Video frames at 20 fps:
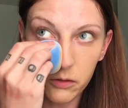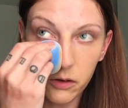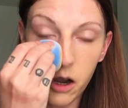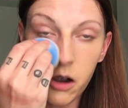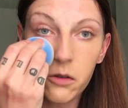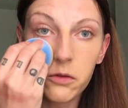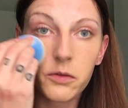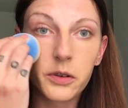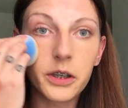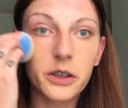
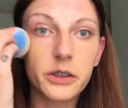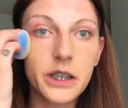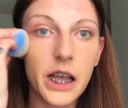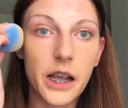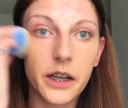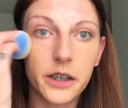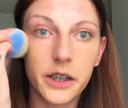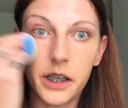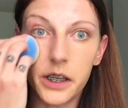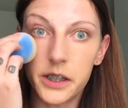Oh, Real
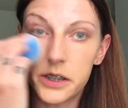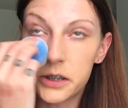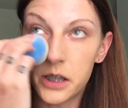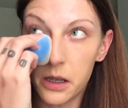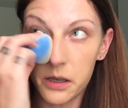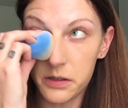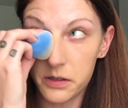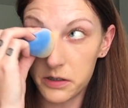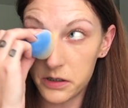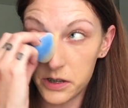
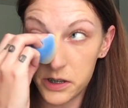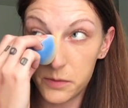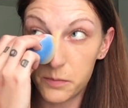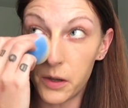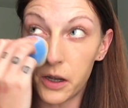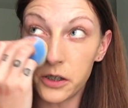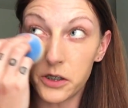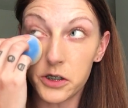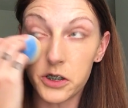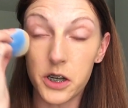Techniques
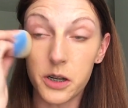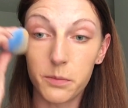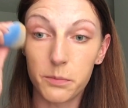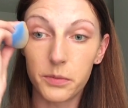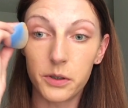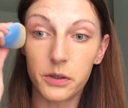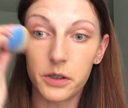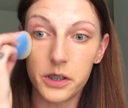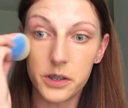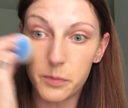sponge,
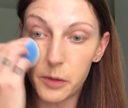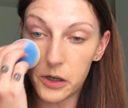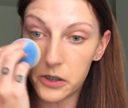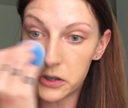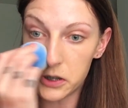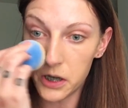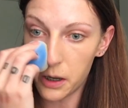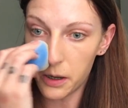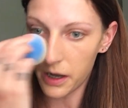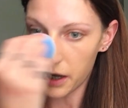beauty
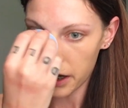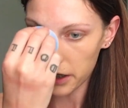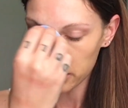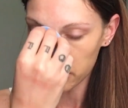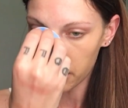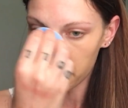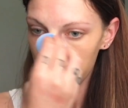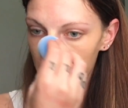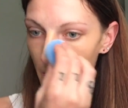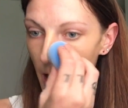sponge. I
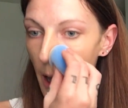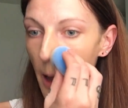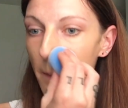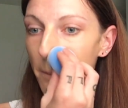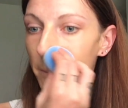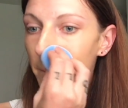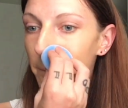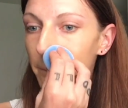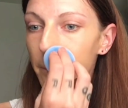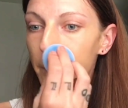love
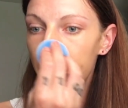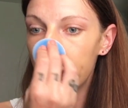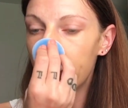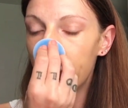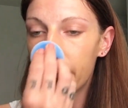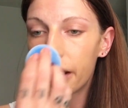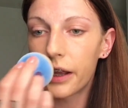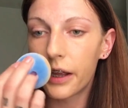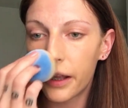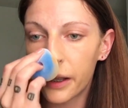that.
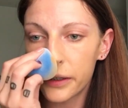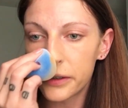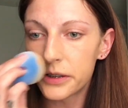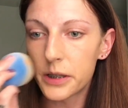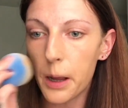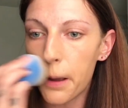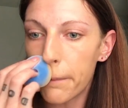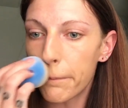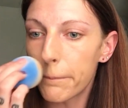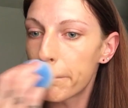
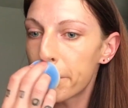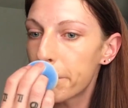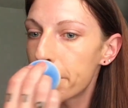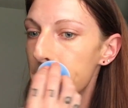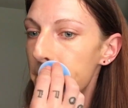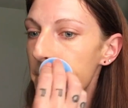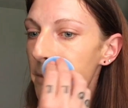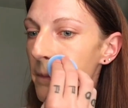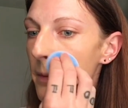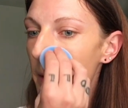And
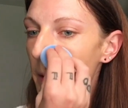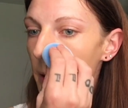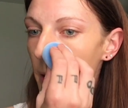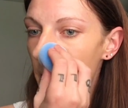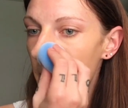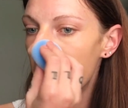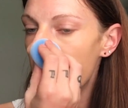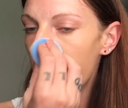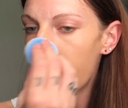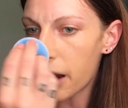
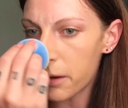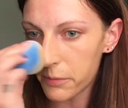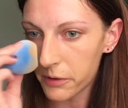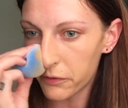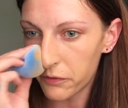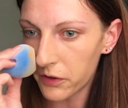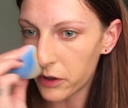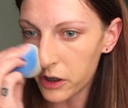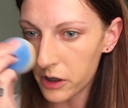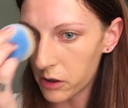I
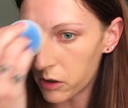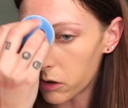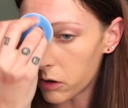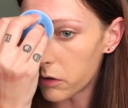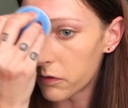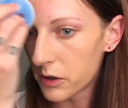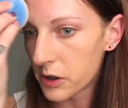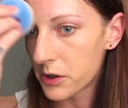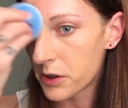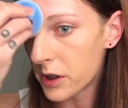prefer it
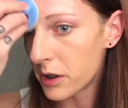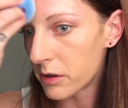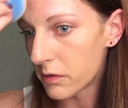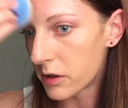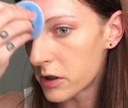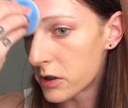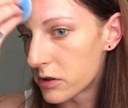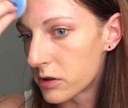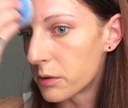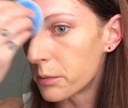over the
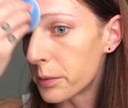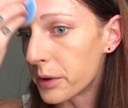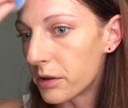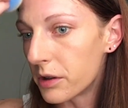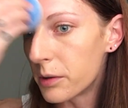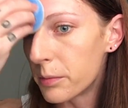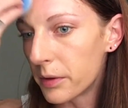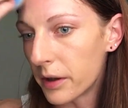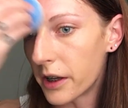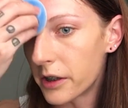original
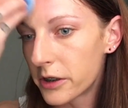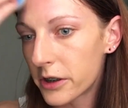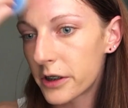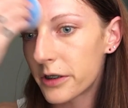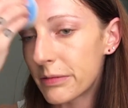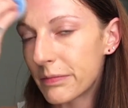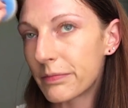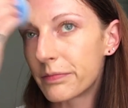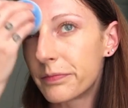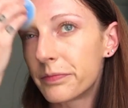Beauty
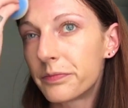Blender.